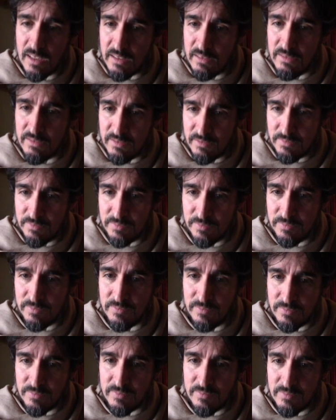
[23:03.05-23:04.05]
love.
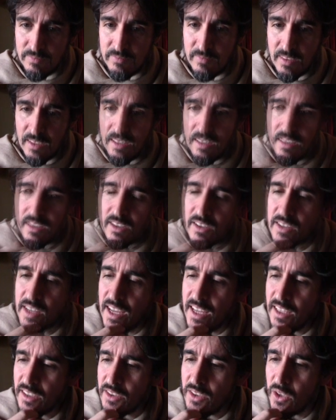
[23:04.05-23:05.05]

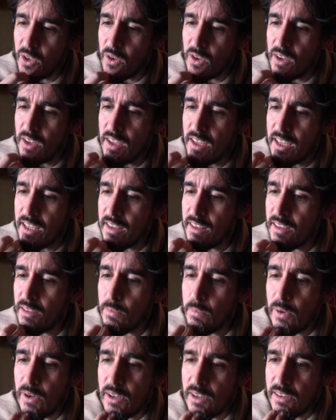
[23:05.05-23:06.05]
Okay, so in this
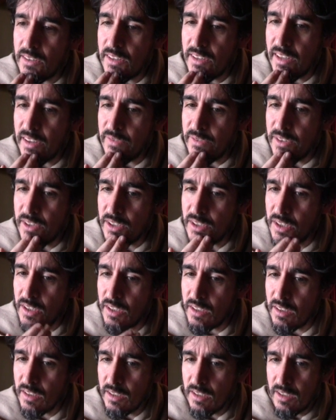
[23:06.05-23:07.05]
part of the
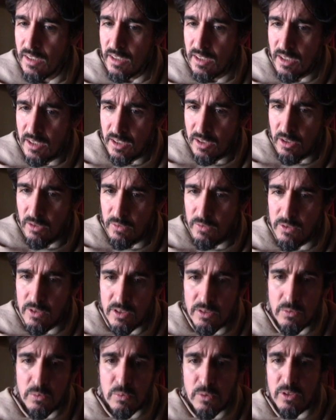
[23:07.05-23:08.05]
definition, the
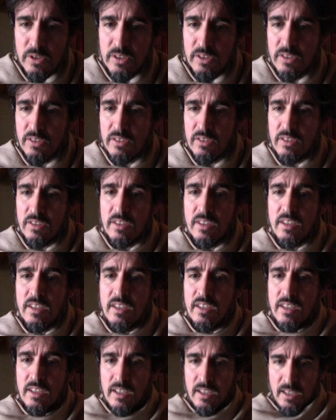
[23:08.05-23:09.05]
first word
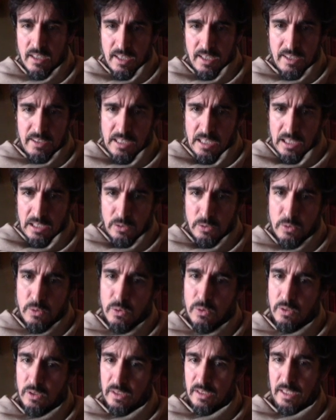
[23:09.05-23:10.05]
is
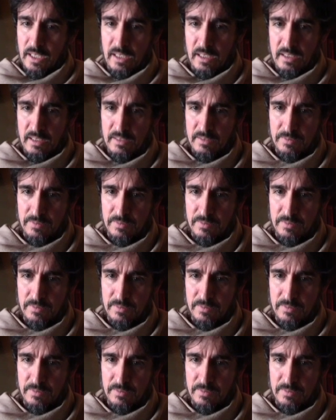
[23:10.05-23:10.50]
anukulya.